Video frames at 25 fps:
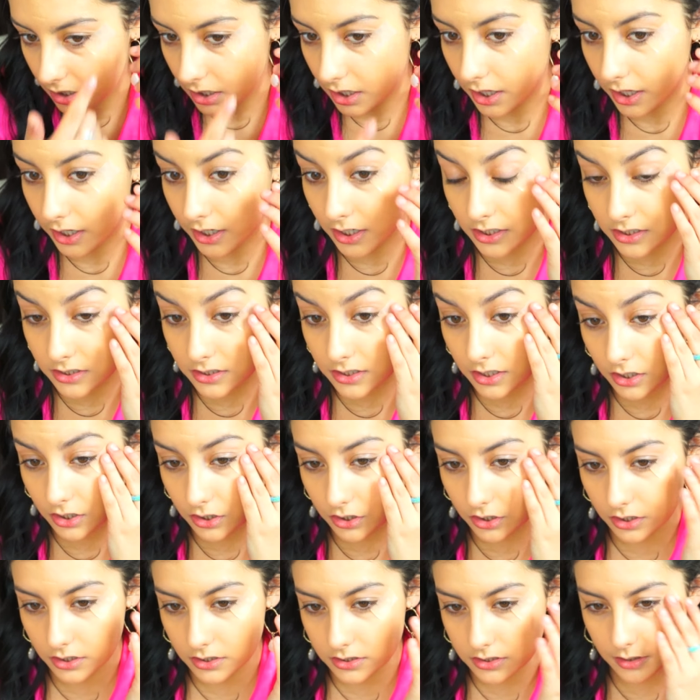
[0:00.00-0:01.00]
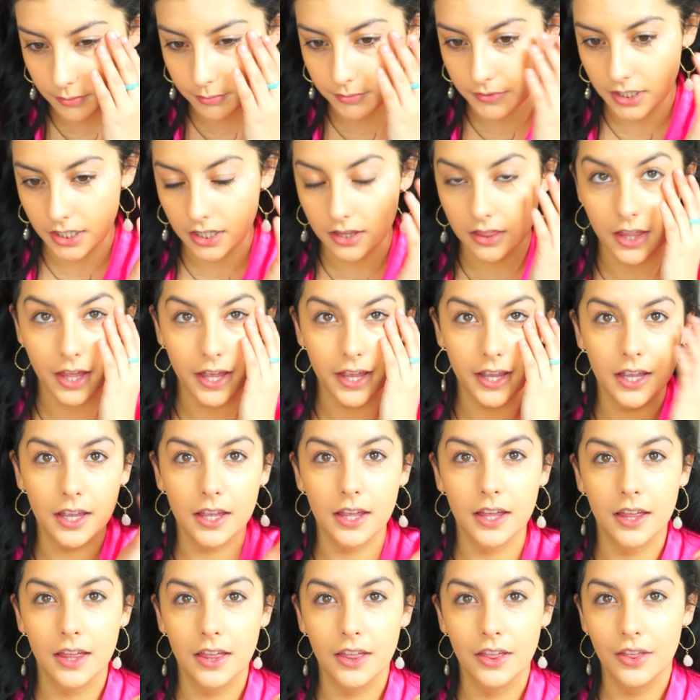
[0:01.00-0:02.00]
and it's going to look something like
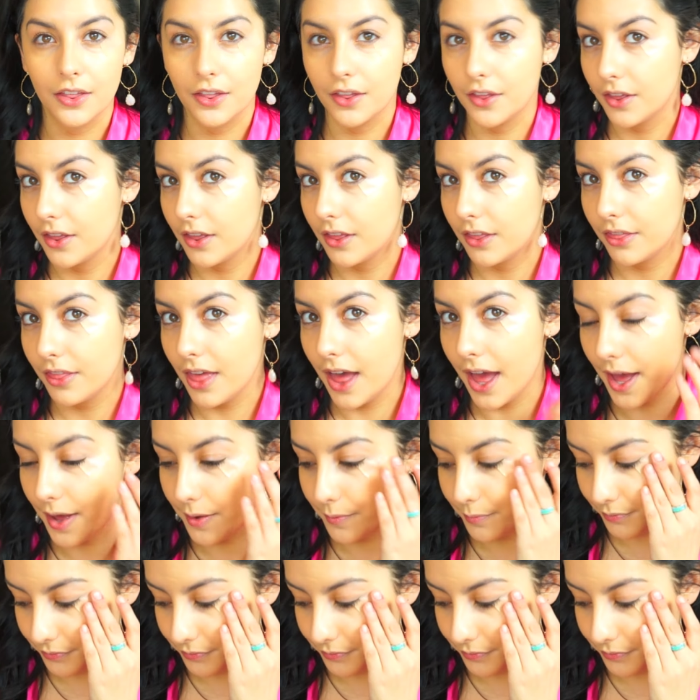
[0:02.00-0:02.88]
that.